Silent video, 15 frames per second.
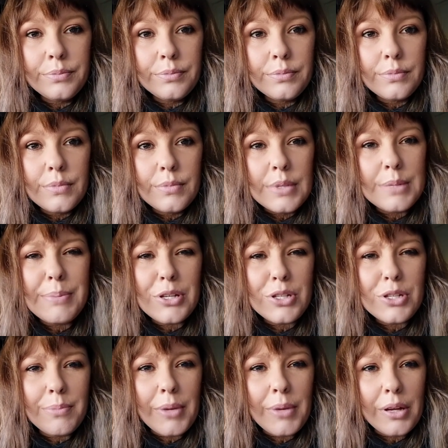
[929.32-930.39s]
Especially
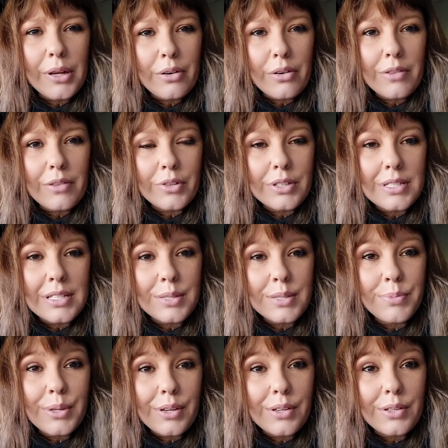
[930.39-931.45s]
minority voices,
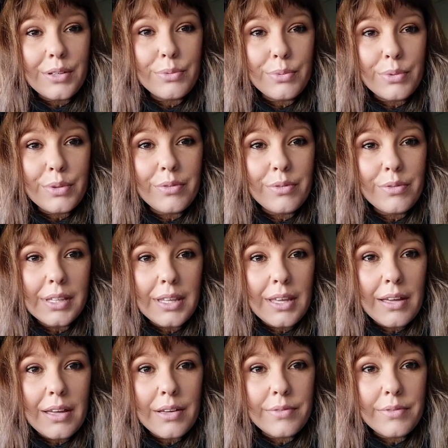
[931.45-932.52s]
because we really
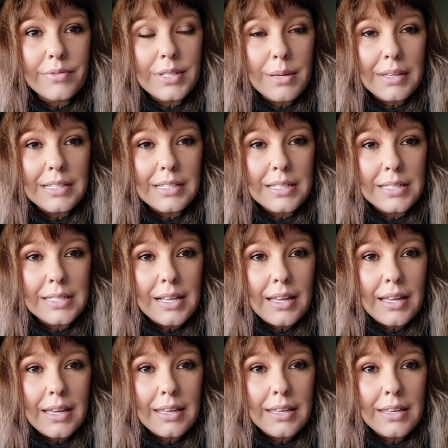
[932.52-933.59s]
have something to
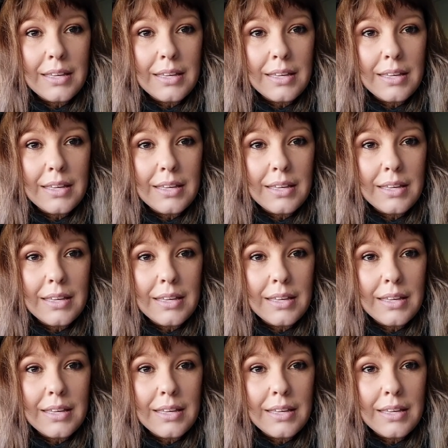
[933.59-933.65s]
say.